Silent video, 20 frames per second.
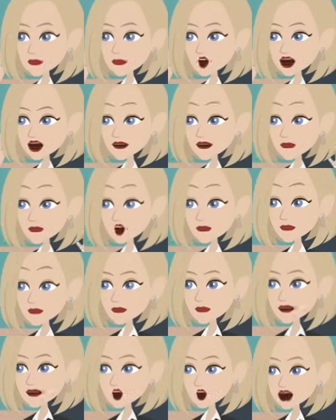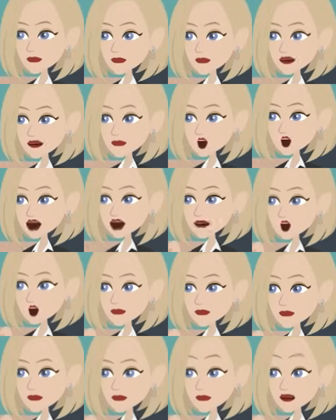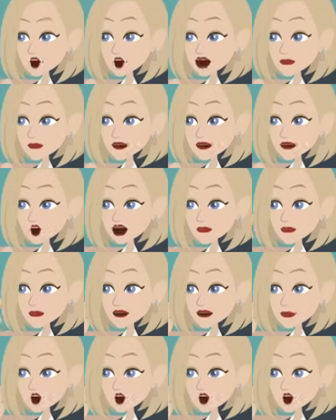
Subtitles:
to study irregular verbs in small groups,